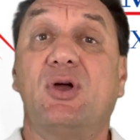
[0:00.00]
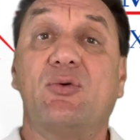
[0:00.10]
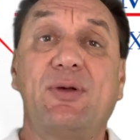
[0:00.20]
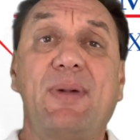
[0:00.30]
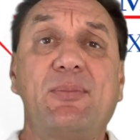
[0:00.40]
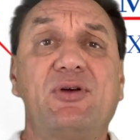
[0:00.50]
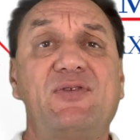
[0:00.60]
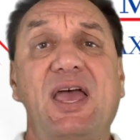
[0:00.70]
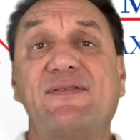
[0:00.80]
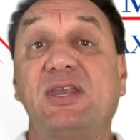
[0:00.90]
Remember, if
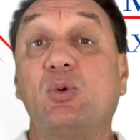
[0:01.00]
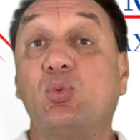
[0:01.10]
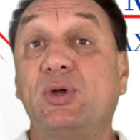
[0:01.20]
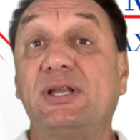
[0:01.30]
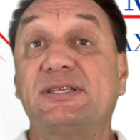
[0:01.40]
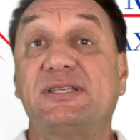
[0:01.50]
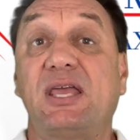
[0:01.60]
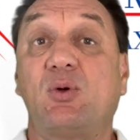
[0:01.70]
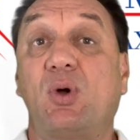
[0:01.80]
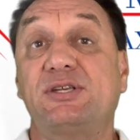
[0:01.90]
you have any real
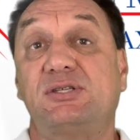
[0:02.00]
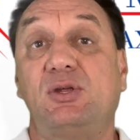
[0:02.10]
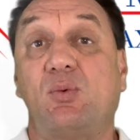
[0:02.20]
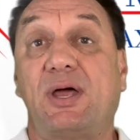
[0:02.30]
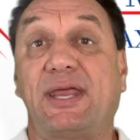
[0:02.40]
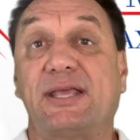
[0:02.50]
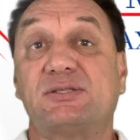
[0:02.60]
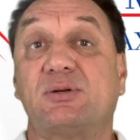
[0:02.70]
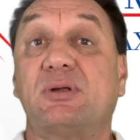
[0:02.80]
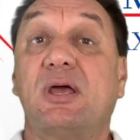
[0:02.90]
estate question you want
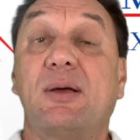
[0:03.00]
answered,